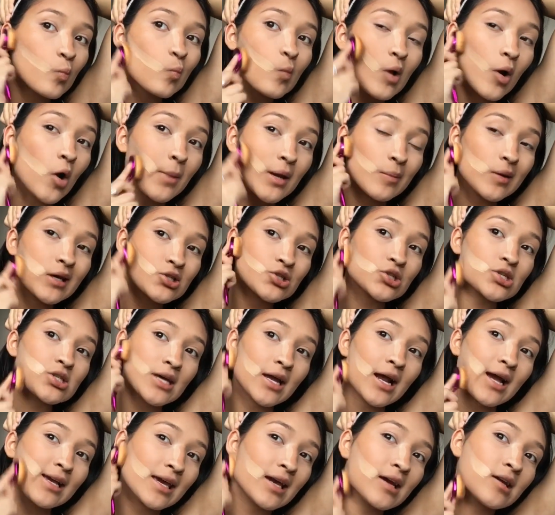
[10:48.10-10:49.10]
Or maybe it's just
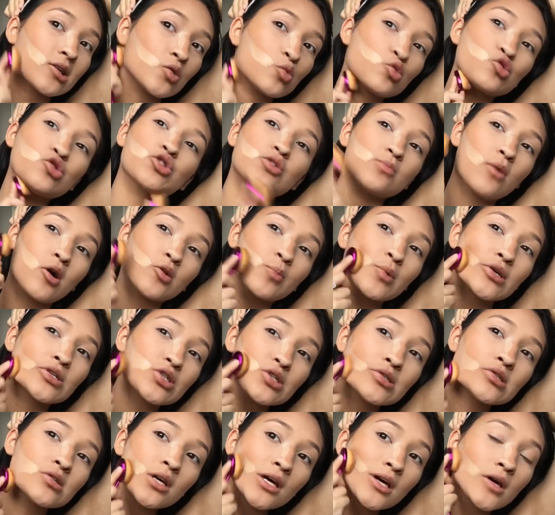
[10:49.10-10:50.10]
that I can't use the smaller
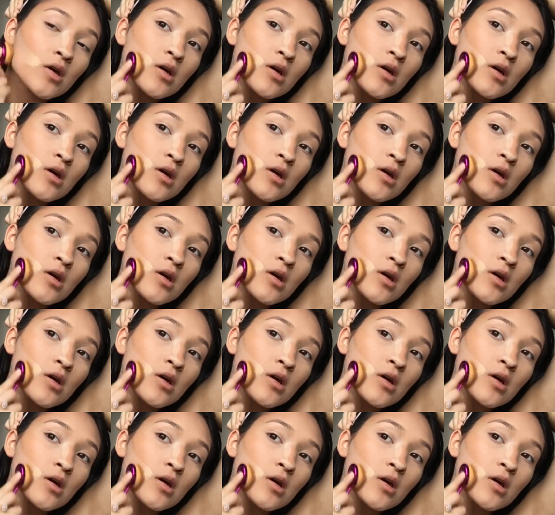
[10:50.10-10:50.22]
brushes.